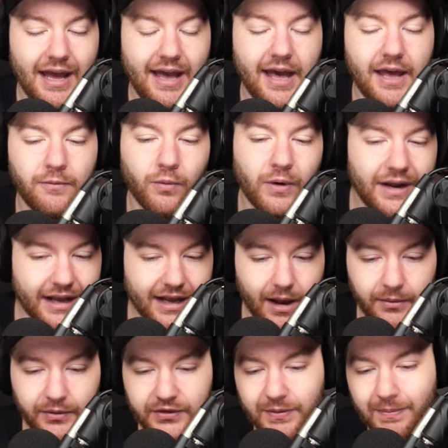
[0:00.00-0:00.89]
And when it
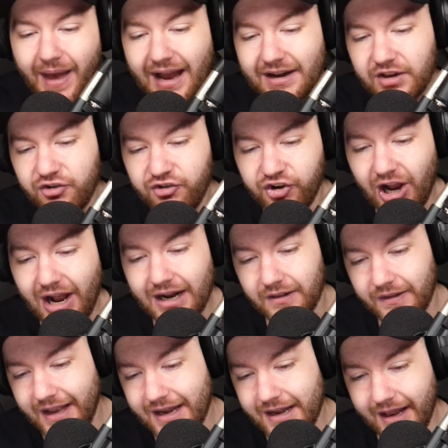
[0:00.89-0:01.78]
comes to back to
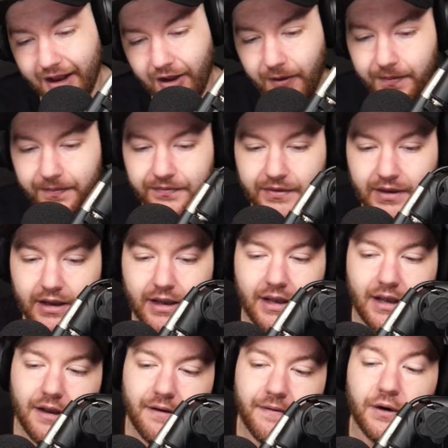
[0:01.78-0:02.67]
Jock Landale,
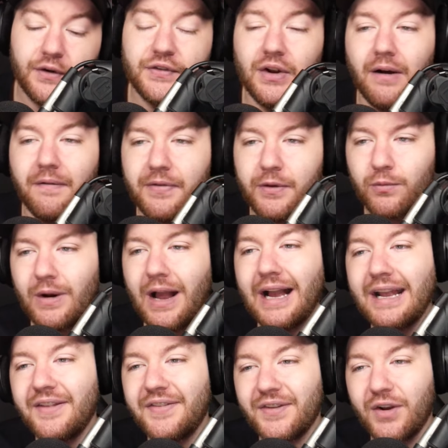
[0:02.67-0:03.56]
first off, the
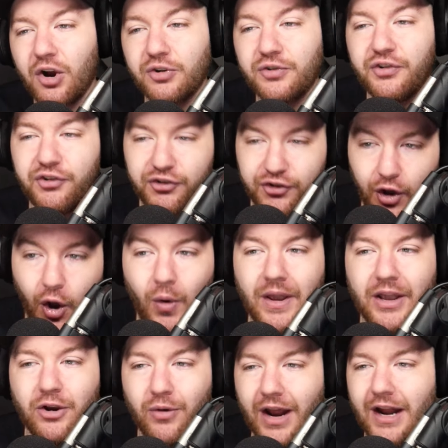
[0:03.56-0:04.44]
Rockets are so
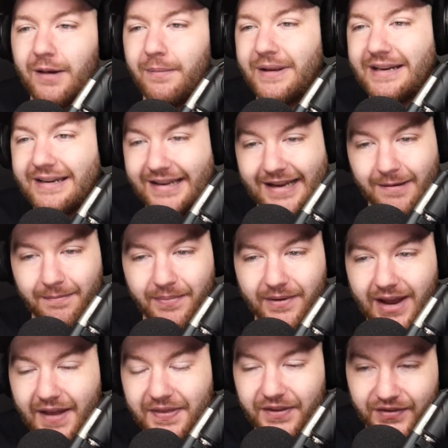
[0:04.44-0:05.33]
incredibly deep
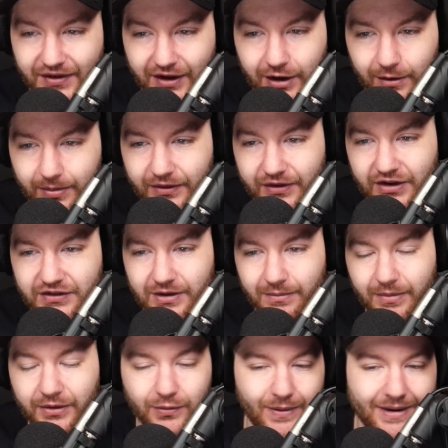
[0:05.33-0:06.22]
at the center
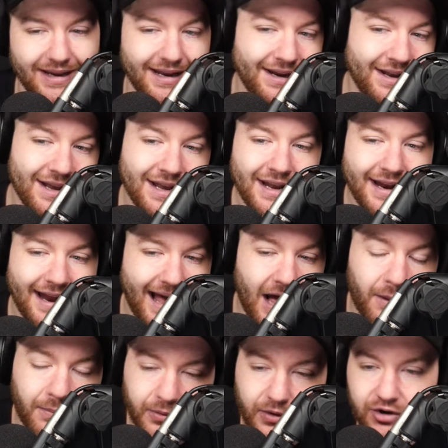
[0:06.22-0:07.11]
position between
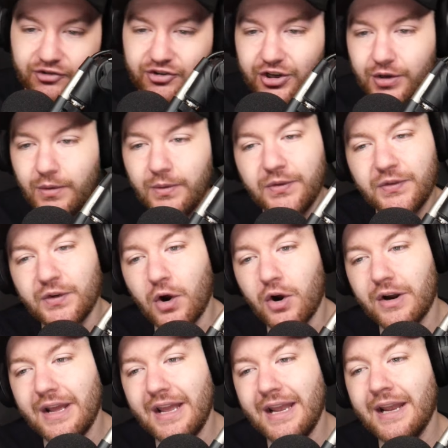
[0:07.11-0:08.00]
Alperen, Sengun
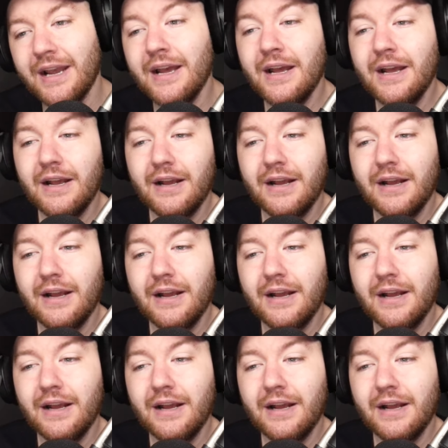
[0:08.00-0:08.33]
starting,